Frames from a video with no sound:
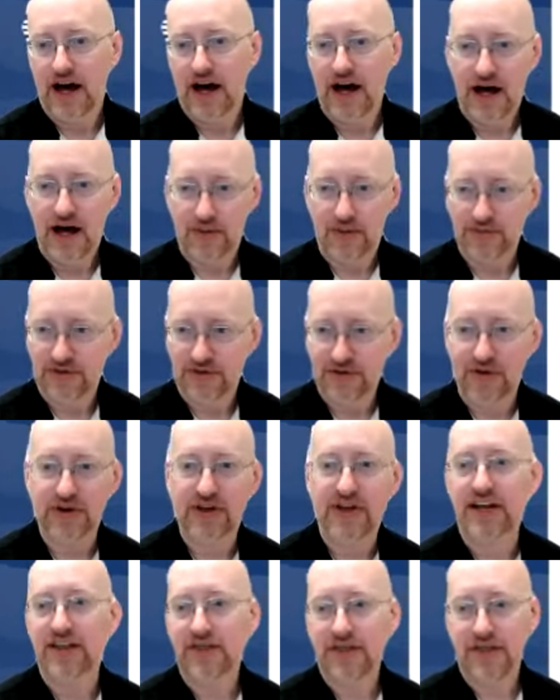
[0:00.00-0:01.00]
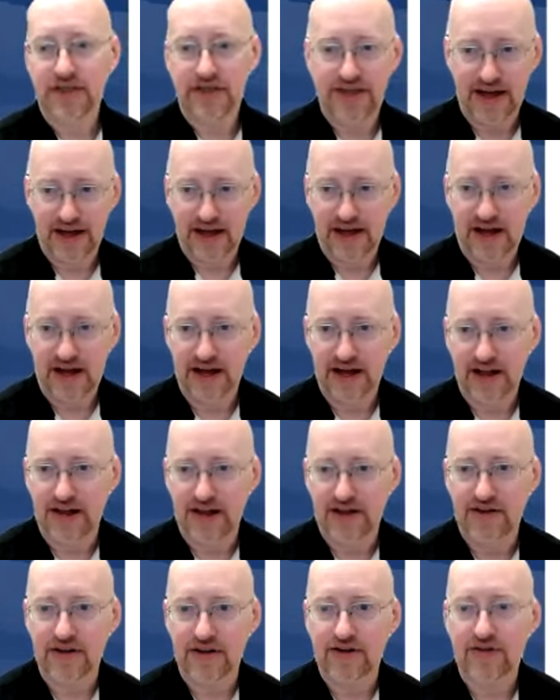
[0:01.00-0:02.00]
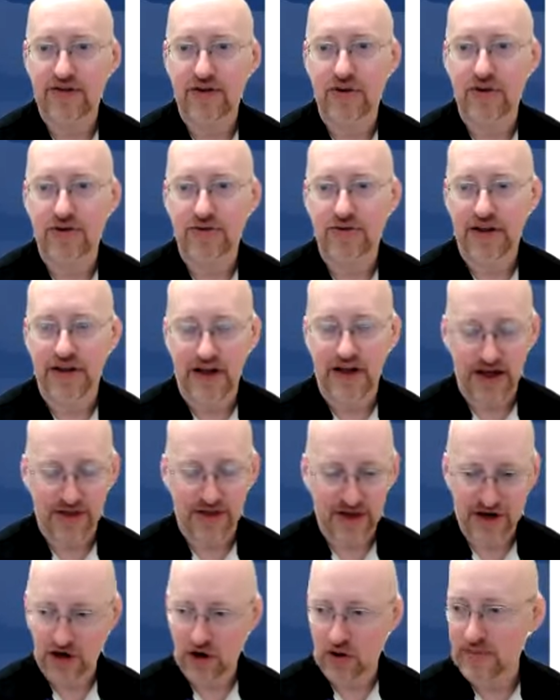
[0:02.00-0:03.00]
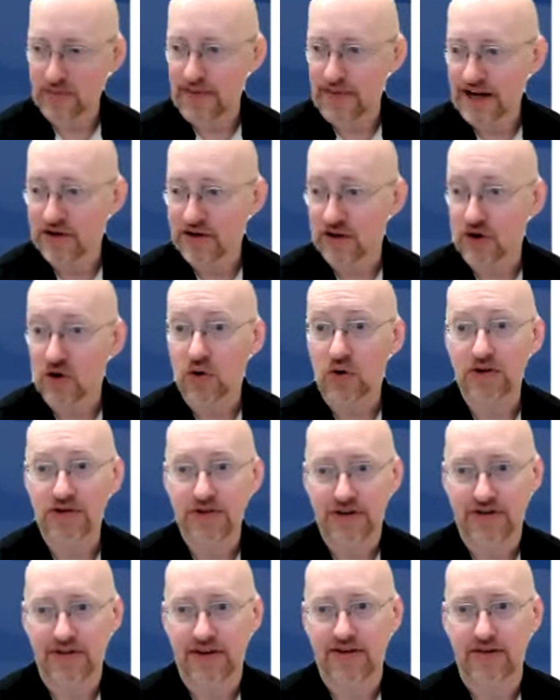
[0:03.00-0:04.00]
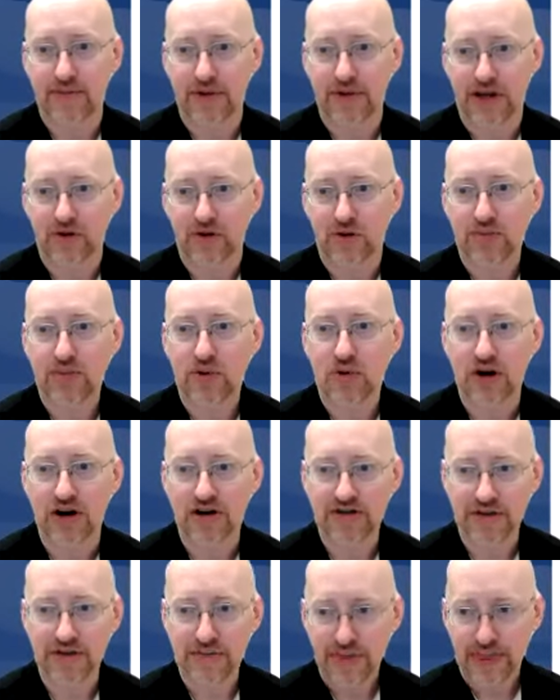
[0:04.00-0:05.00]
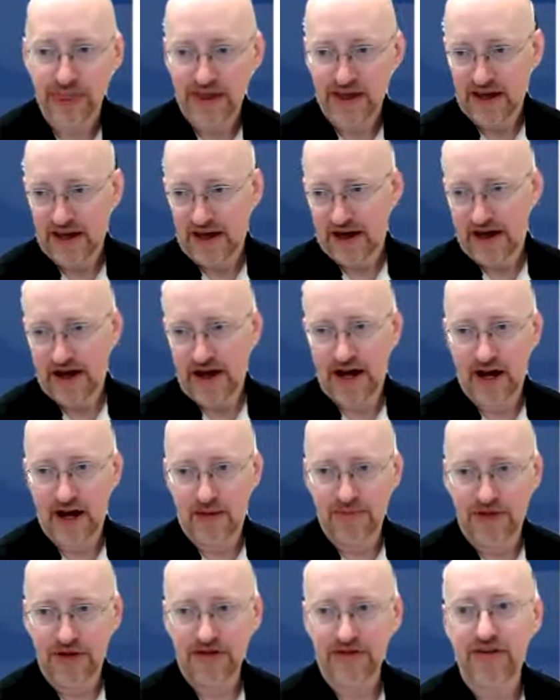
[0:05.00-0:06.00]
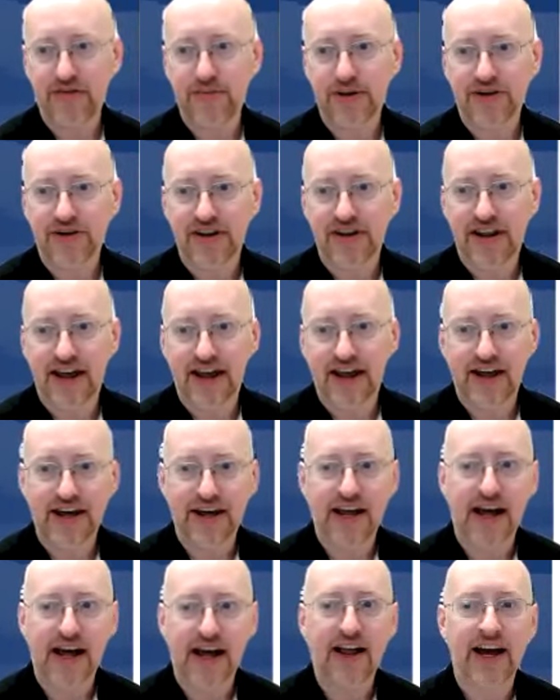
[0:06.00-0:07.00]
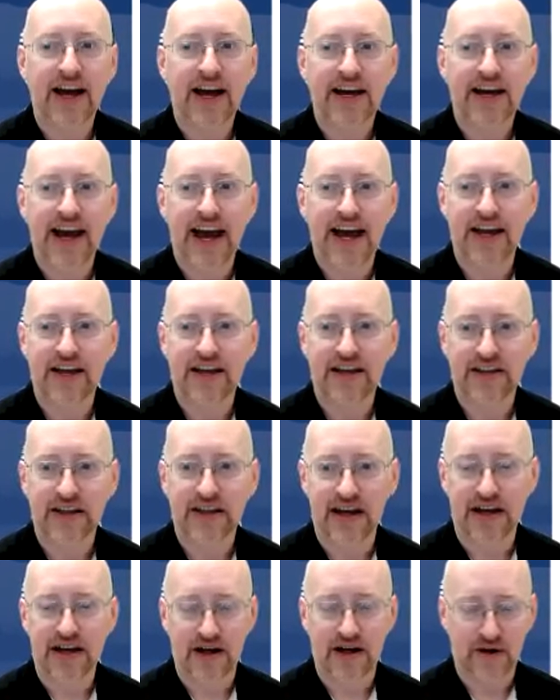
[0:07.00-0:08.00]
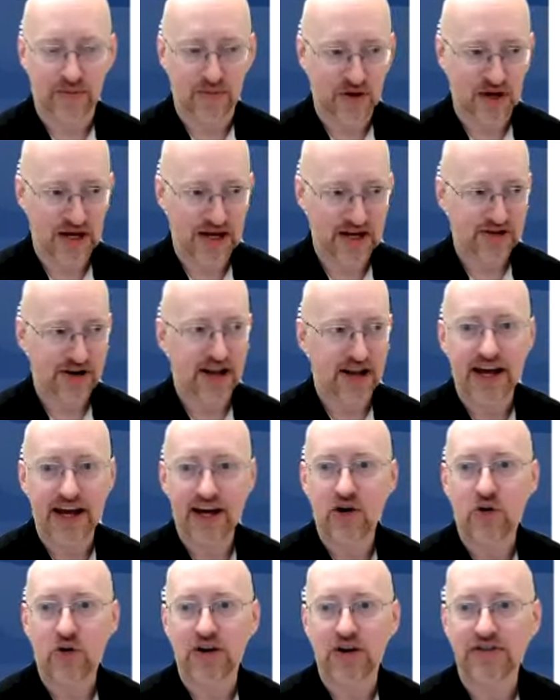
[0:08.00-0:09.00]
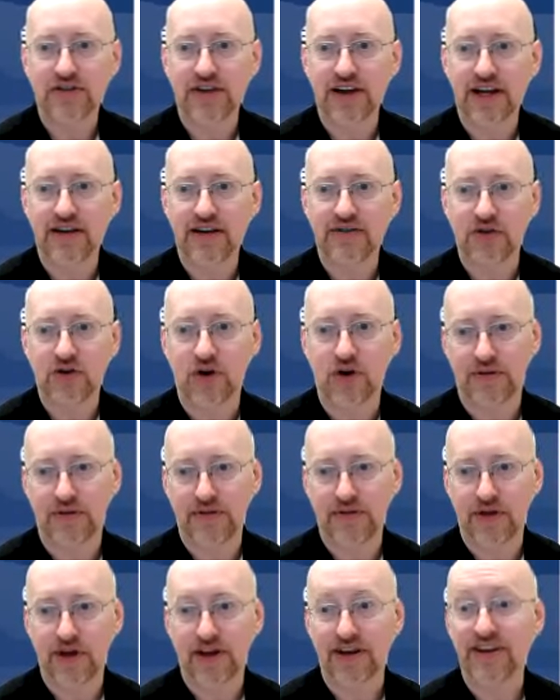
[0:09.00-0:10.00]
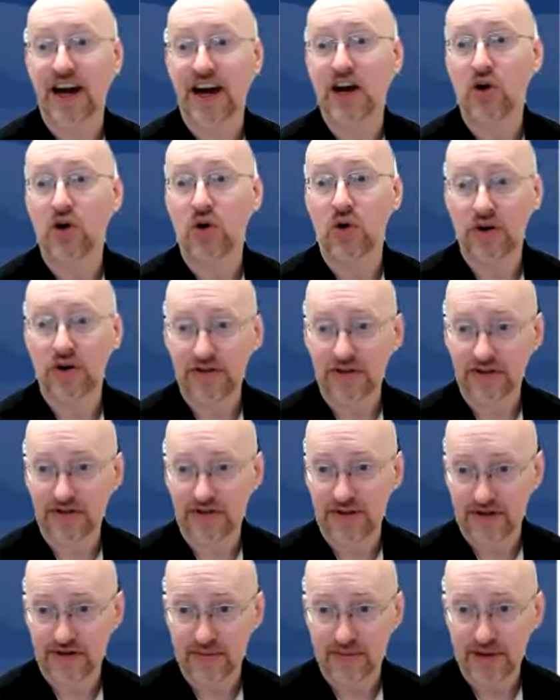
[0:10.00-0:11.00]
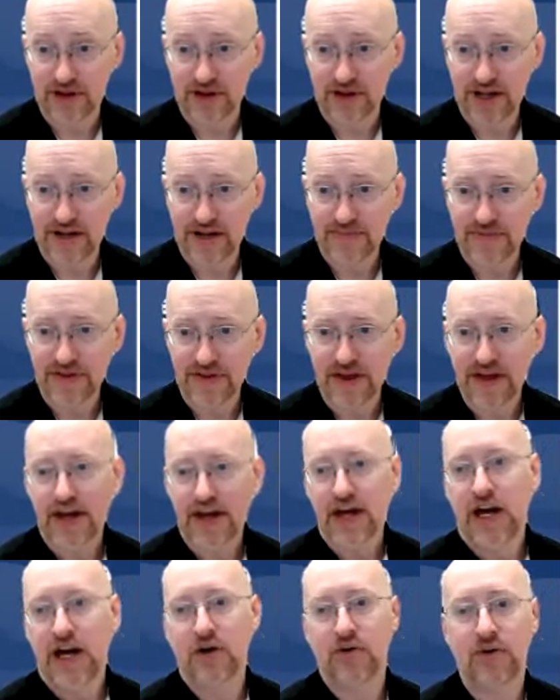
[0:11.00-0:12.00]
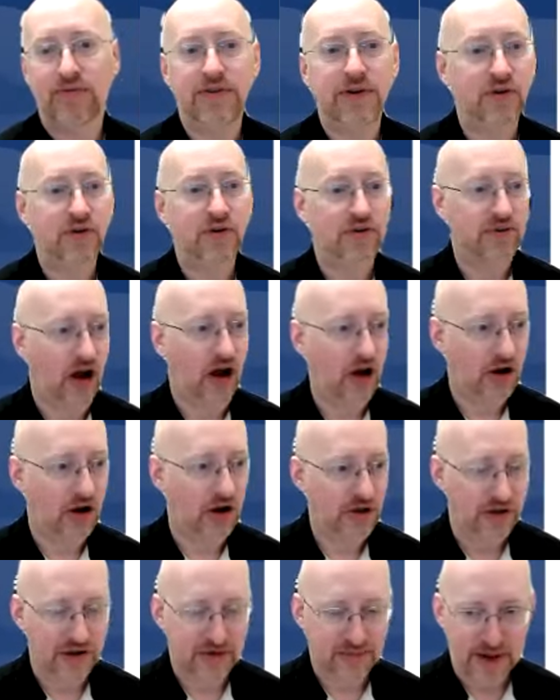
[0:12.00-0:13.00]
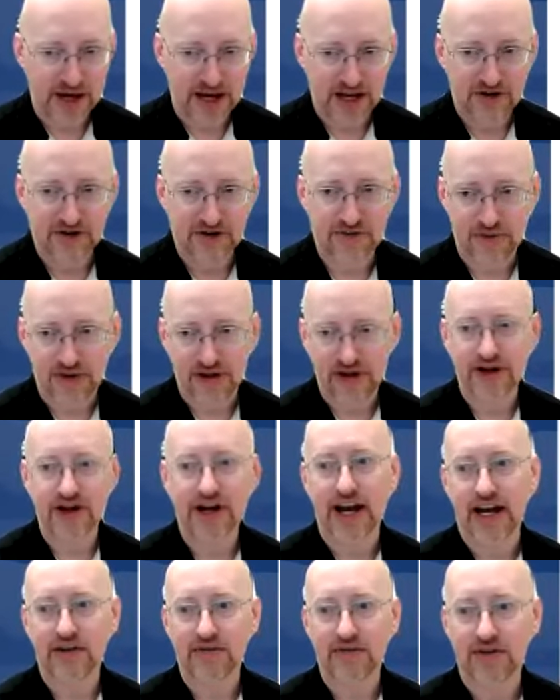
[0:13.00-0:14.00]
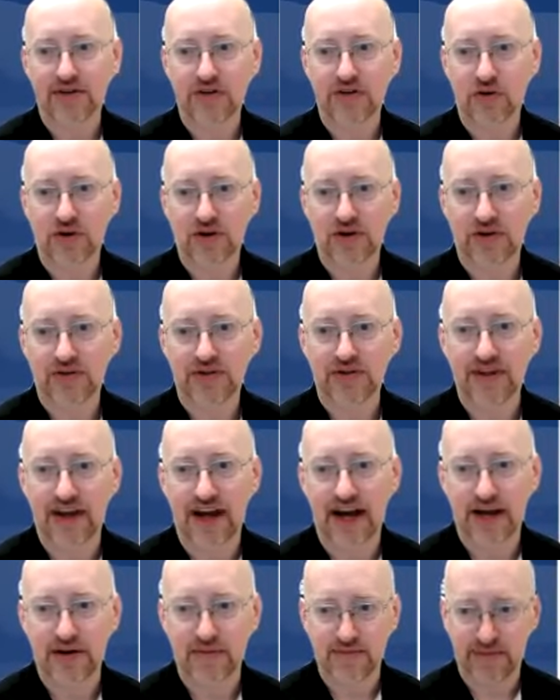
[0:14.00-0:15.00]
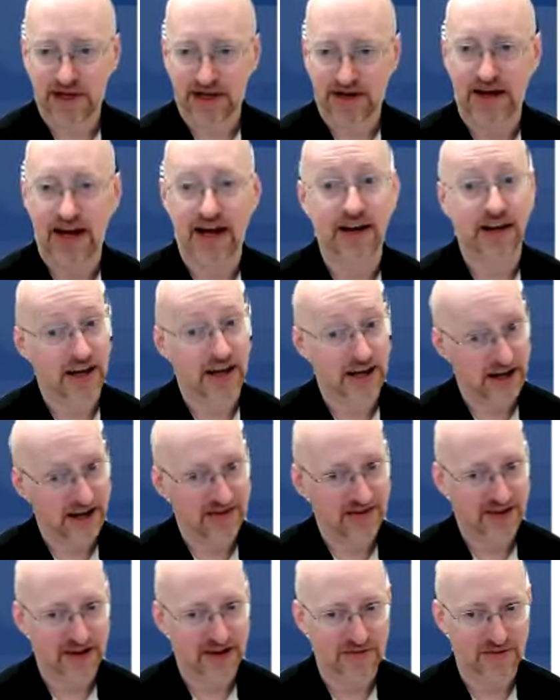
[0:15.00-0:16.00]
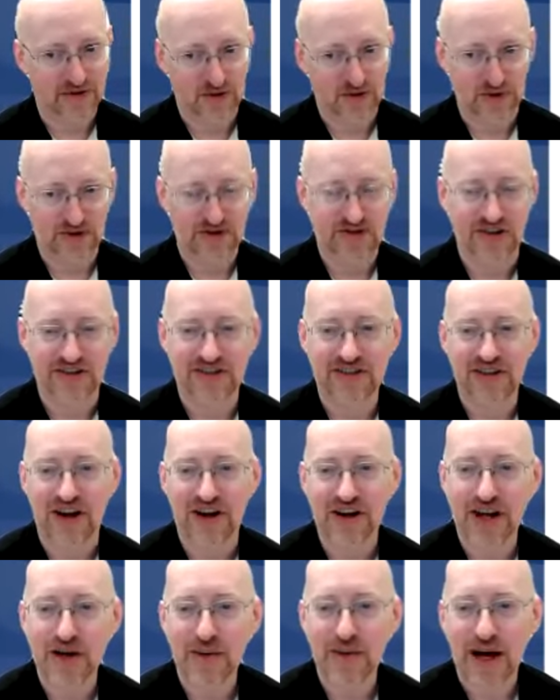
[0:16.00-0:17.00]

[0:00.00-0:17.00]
So again, and then going back to the course accessibility report, this is built in an Ally, and each Ally course, and it gives you an overview of the entire course accessibility. It reviews all of the pages within your Canvas course, and again, as I was just talking